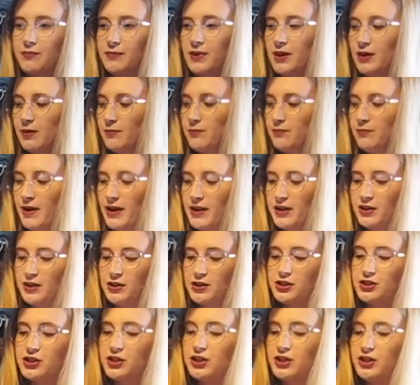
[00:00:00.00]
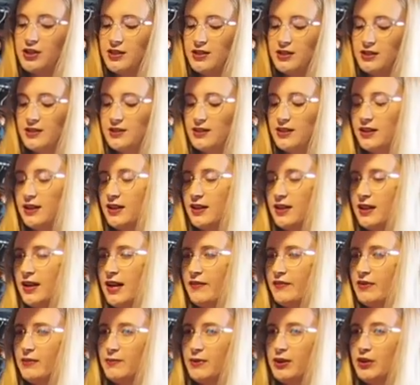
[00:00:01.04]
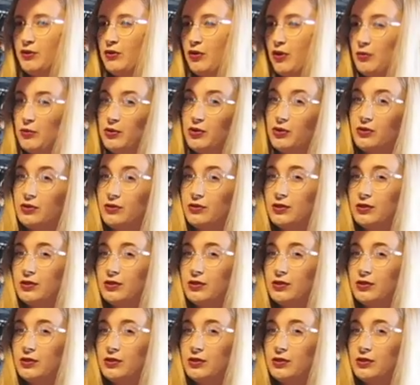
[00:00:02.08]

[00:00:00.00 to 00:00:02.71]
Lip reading: a better shirt that I have in my normal